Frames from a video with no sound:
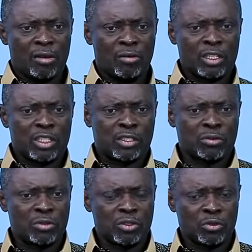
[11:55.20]
what did
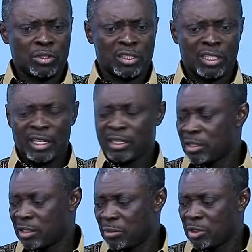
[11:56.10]
two doses here?
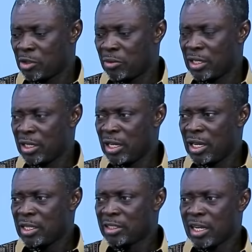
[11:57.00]
Same two way,
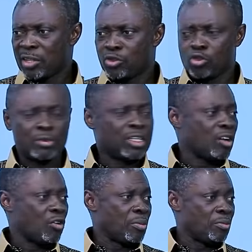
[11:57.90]
sir, two minute
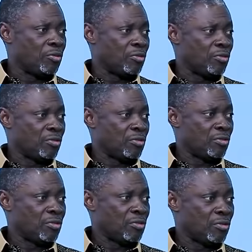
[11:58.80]
or me.
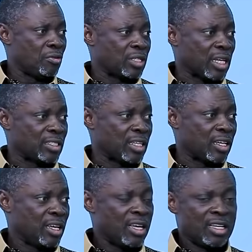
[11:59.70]
What I say,
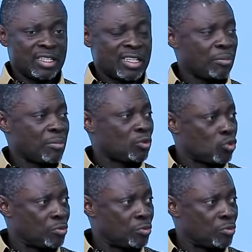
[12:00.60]
Yami to